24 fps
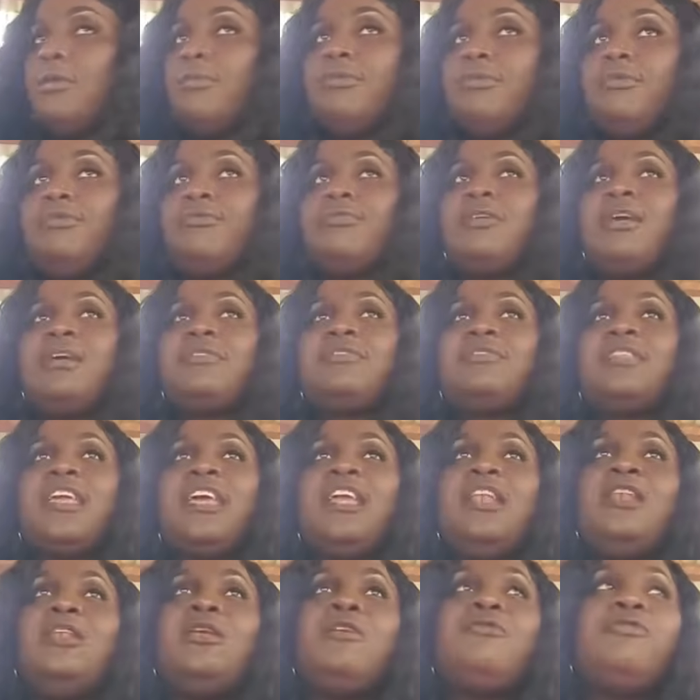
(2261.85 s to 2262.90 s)
Maria
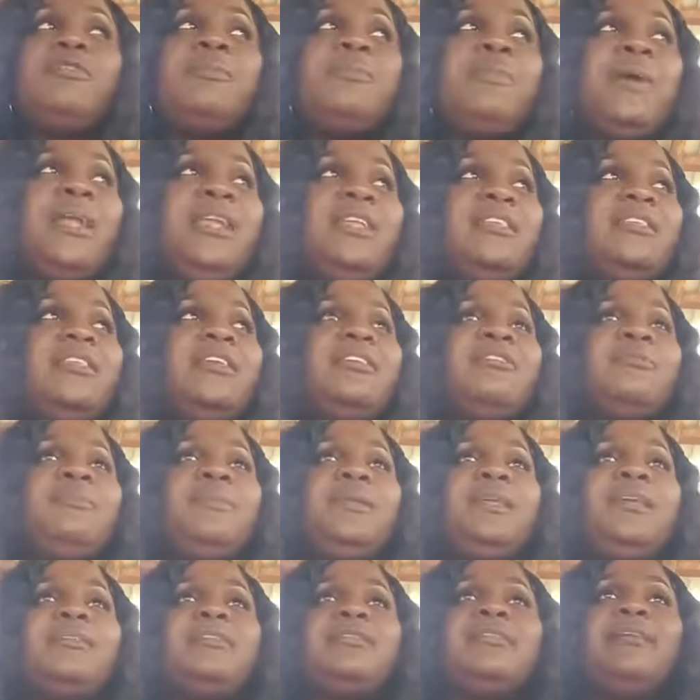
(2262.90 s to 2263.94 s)
Stay love the politics
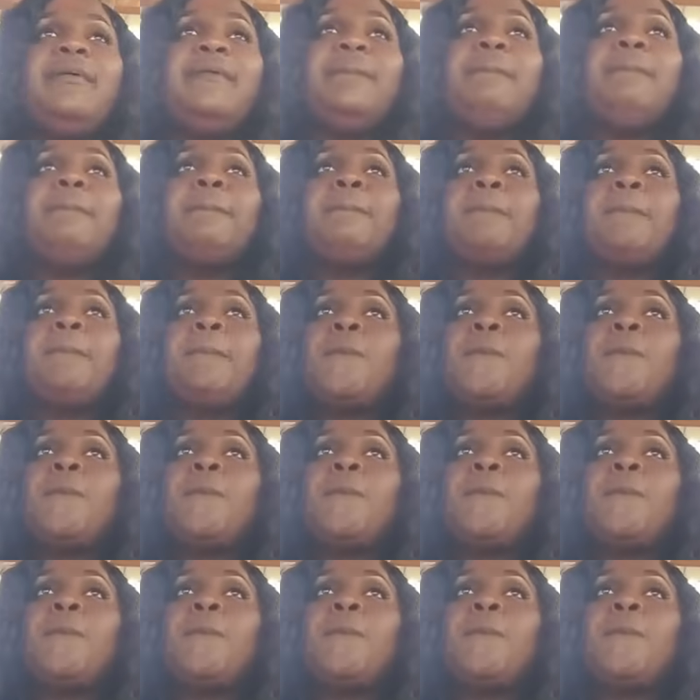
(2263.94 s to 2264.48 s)
place them.